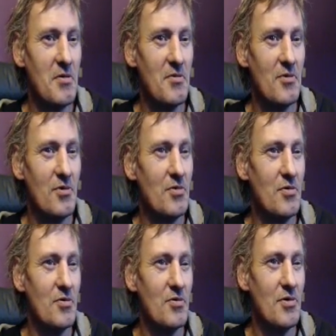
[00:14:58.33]

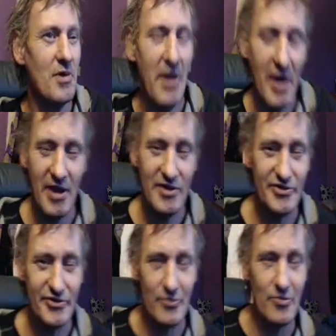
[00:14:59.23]
Oh, I so
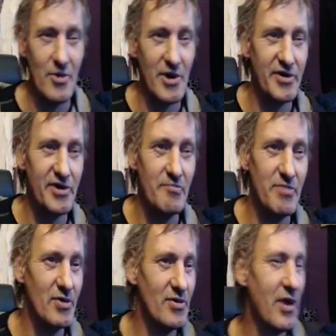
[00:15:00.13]
want to
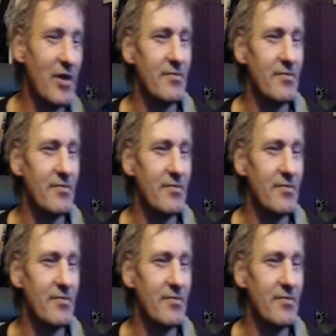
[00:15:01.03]
build heaven